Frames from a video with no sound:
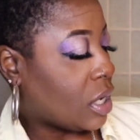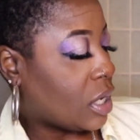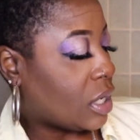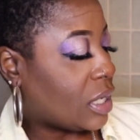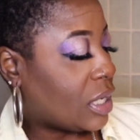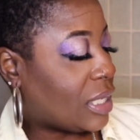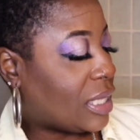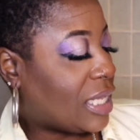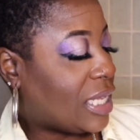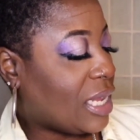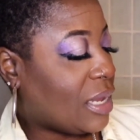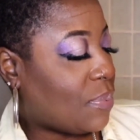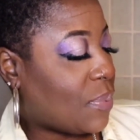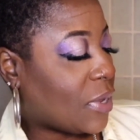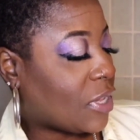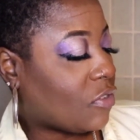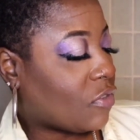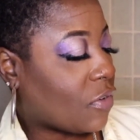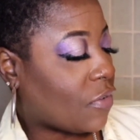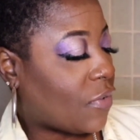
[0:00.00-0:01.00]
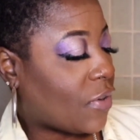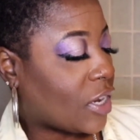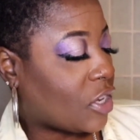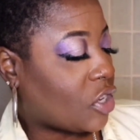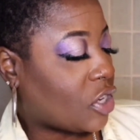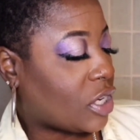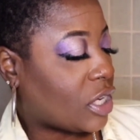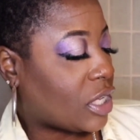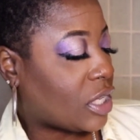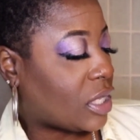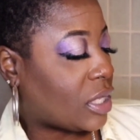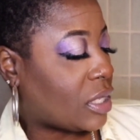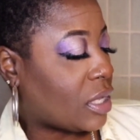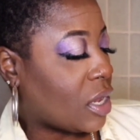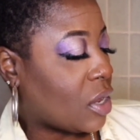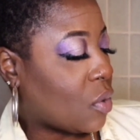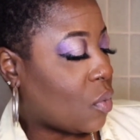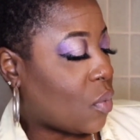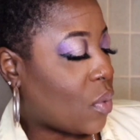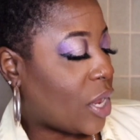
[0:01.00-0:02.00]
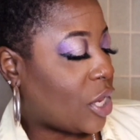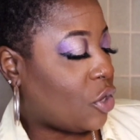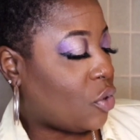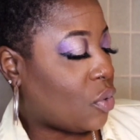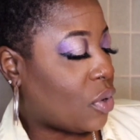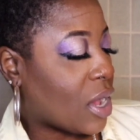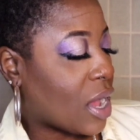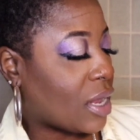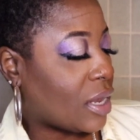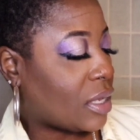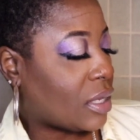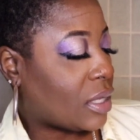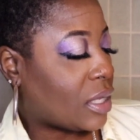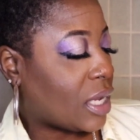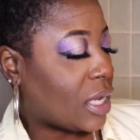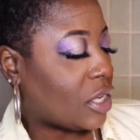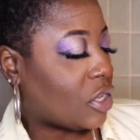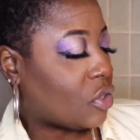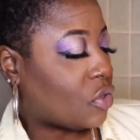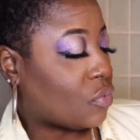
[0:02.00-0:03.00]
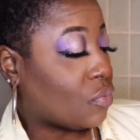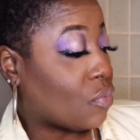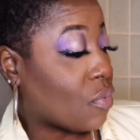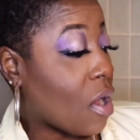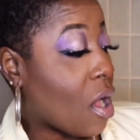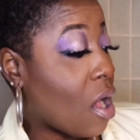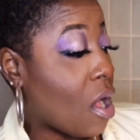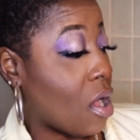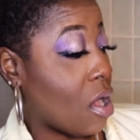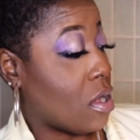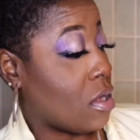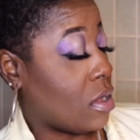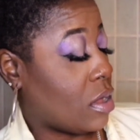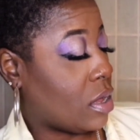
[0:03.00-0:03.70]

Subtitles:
The deepest reflection is when you got things wrong.